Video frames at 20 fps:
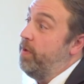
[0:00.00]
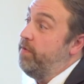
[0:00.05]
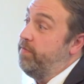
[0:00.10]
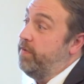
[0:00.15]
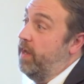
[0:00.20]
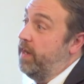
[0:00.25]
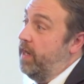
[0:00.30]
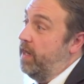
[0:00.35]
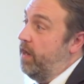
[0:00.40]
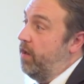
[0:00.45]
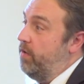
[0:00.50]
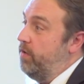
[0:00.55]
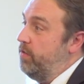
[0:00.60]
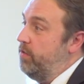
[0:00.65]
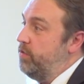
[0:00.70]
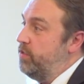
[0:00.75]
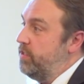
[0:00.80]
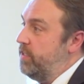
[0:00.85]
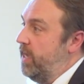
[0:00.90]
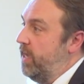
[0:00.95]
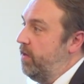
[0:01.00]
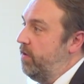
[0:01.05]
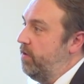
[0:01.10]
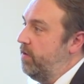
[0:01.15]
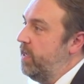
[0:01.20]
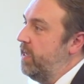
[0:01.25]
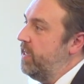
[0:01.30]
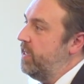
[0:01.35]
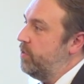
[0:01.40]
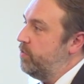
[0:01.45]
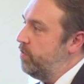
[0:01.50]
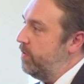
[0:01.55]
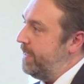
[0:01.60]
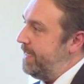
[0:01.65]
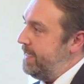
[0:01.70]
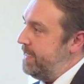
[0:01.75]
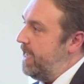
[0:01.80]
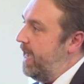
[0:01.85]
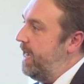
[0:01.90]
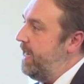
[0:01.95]
we've done in our new standard is
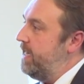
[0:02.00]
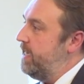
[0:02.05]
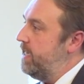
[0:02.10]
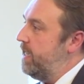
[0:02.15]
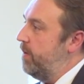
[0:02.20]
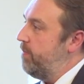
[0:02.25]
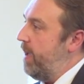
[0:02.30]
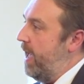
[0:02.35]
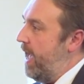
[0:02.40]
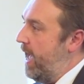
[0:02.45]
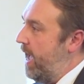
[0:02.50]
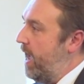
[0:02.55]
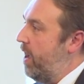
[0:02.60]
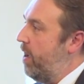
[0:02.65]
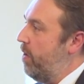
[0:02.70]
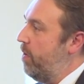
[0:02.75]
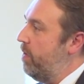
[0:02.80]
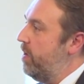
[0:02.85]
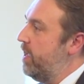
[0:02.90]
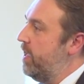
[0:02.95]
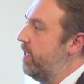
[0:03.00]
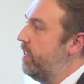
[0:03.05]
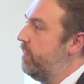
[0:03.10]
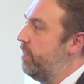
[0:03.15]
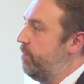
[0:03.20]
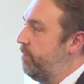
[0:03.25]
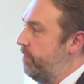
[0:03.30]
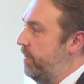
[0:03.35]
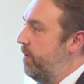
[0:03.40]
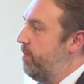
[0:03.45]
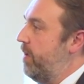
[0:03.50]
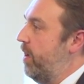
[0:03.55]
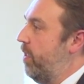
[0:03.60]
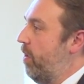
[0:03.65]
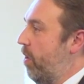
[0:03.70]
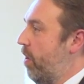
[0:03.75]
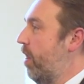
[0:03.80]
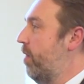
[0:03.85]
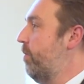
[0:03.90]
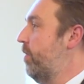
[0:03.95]
really tightened up how the
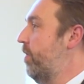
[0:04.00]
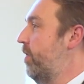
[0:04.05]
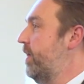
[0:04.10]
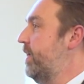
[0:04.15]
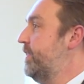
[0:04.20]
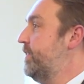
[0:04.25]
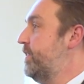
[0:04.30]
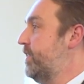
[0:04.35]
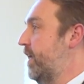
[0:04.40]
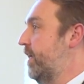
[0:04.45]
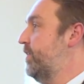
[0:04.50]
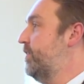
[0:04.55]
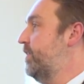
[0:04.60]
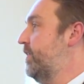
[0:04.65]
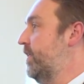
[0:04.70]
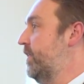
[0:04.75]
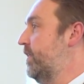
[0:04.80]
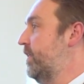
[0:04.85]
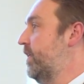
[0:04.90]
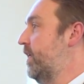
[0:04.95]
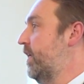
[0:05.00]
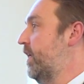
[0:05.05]
female armor is tested,